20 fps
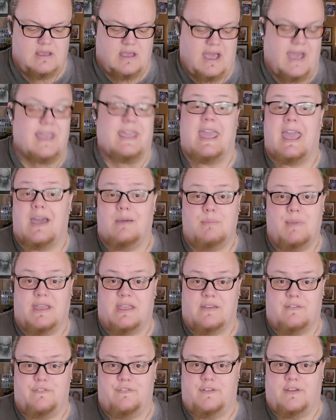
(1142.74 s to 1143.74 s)
I can't
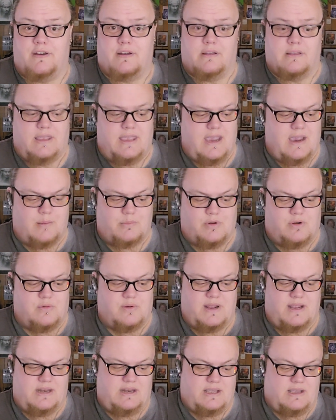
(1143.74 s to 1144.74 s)
make it fit on camera
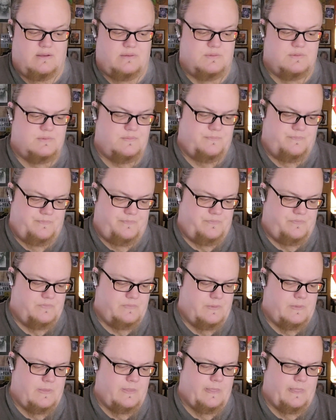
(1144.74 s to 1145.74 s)
right now.
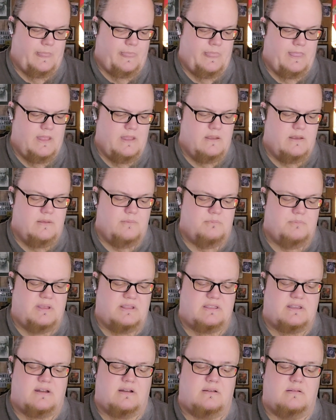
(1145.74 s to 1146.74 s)

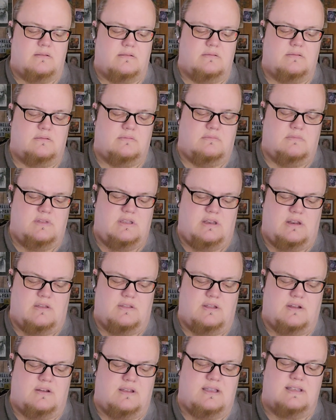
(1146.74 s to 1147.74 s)
But there
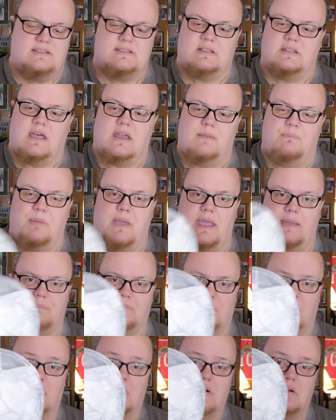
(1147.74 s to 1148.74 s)
is a lot of
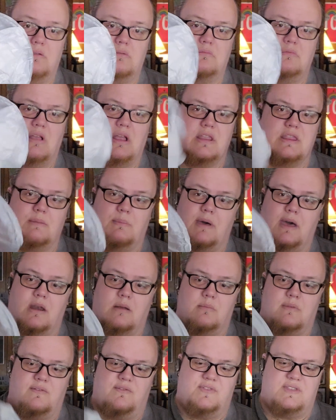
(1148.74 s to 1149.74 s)
paper on the
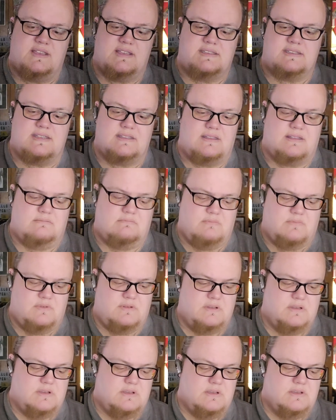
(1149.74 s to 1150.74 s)
bottom of this, and
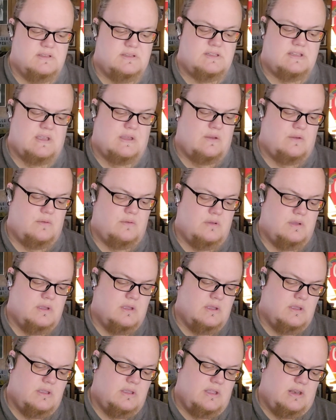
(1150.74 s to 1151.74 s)
so,
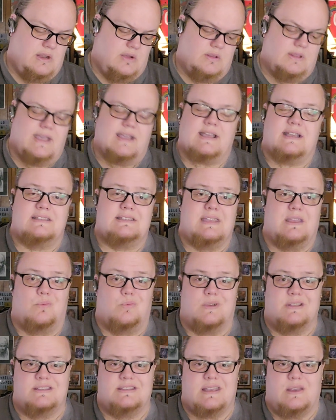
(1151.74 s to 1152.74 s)
like I said,
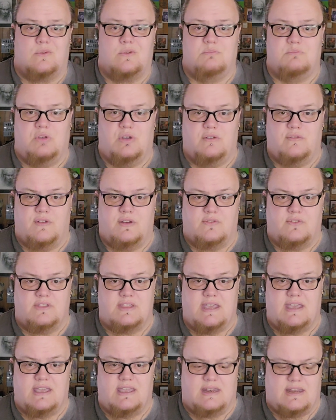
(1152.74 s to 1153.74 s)
once I remove
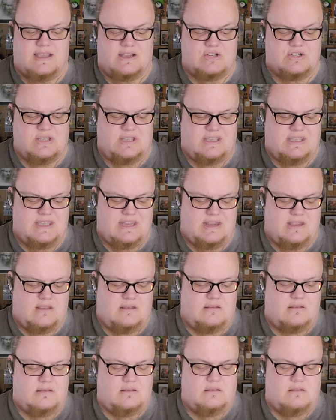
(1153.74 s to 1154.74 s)
everything and actually get it